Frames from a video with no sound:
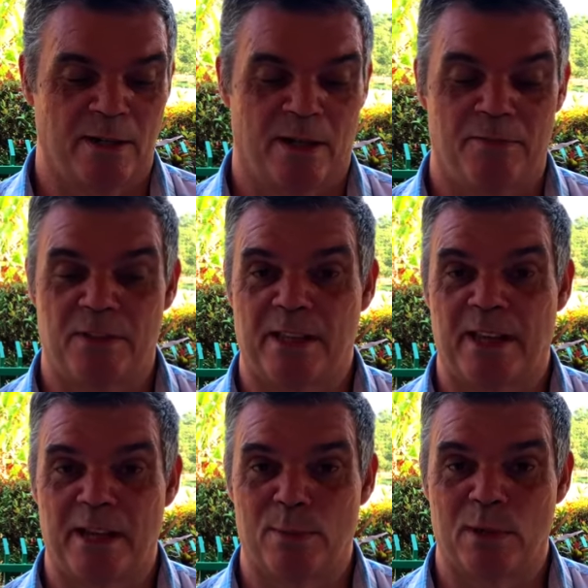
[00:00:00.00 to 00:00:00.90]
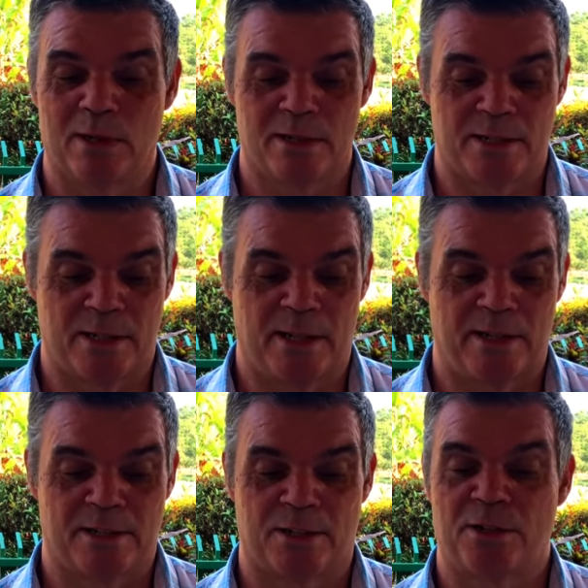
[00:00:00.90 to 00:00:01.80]
And for the cables,
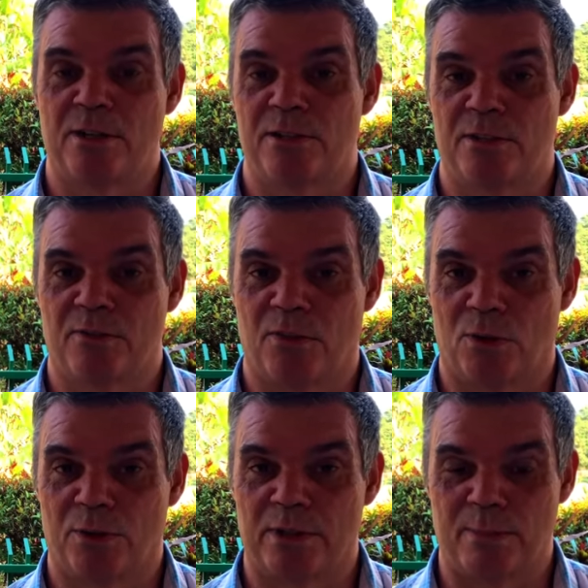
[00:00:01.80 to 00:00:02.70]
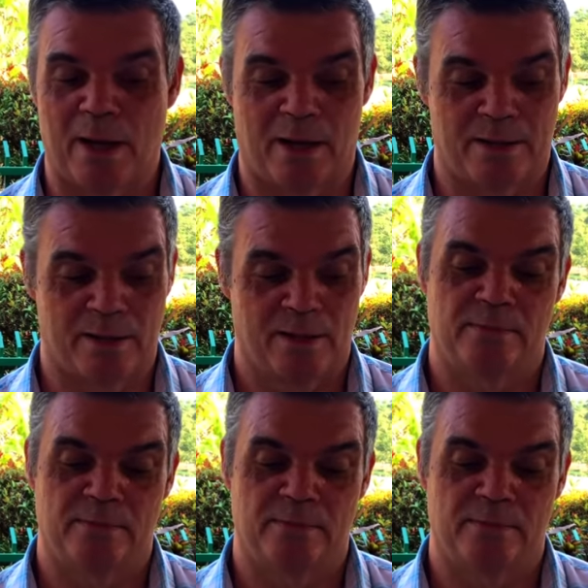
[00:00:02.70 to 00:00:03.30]
it's 340 baht.